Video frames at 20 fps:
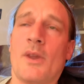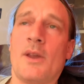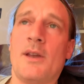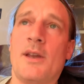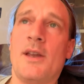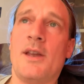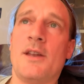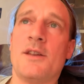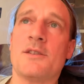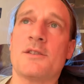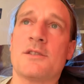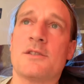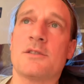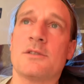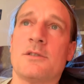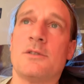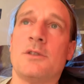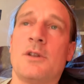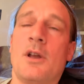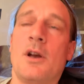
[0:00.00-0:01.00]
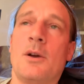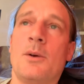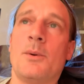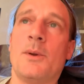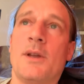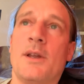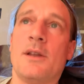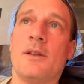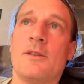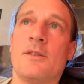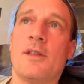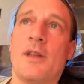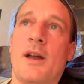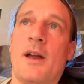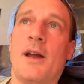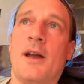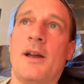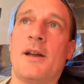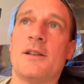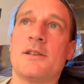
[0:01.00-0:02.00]
it's knowing
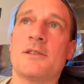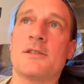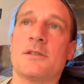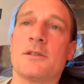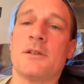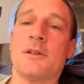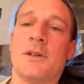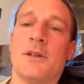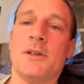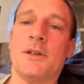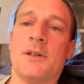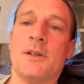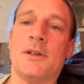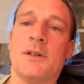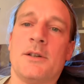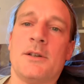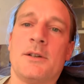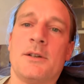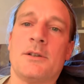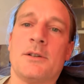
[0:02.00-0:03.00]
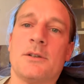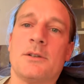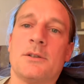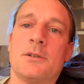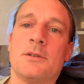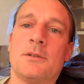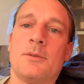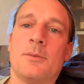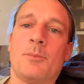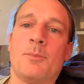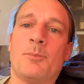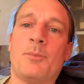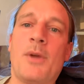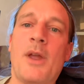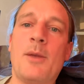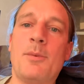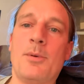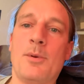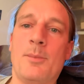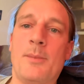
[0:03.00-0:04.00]
that
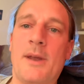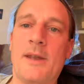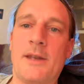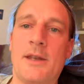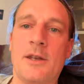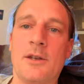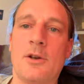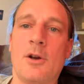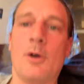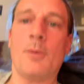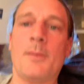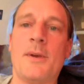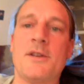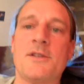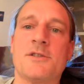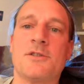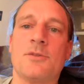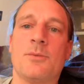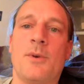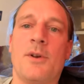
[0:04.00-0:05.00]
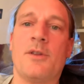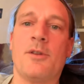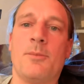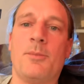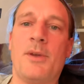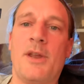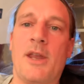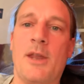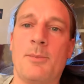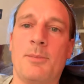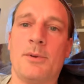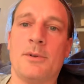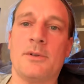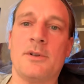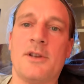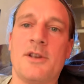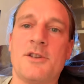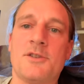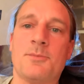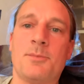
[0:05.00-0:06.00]
people making comments to other
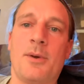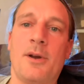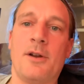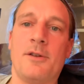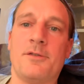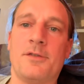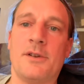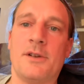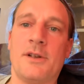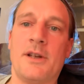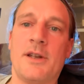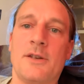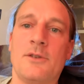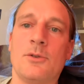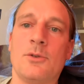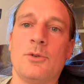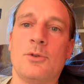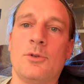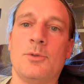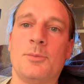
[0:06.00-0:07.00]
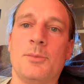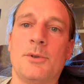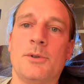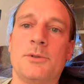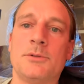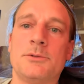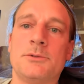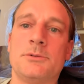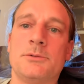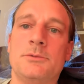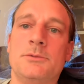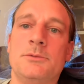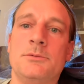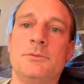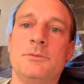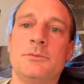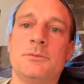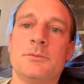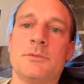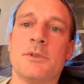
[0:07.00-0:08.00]
people is perfectly normal.
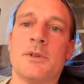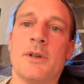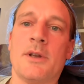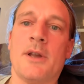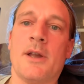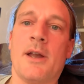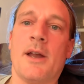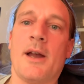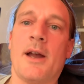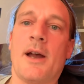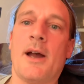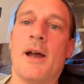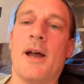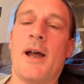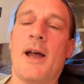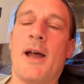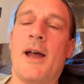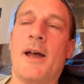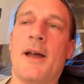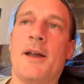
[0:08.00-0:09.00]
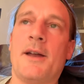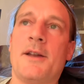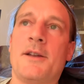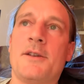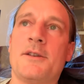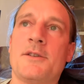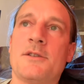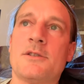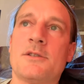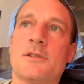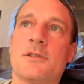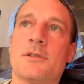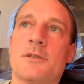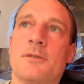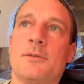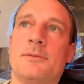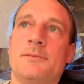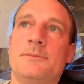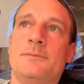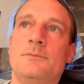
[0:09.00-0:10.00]
And
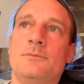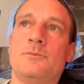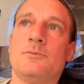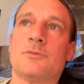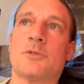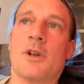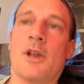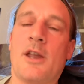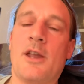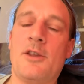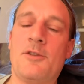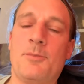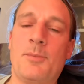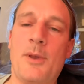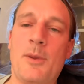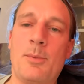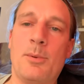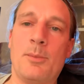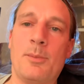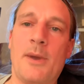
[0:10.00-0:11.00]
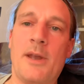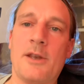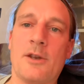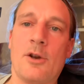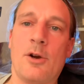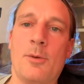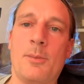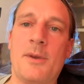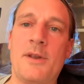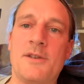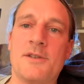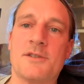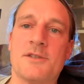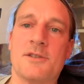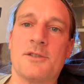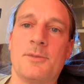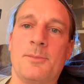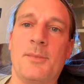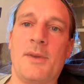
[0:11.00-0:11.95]
if people make comments to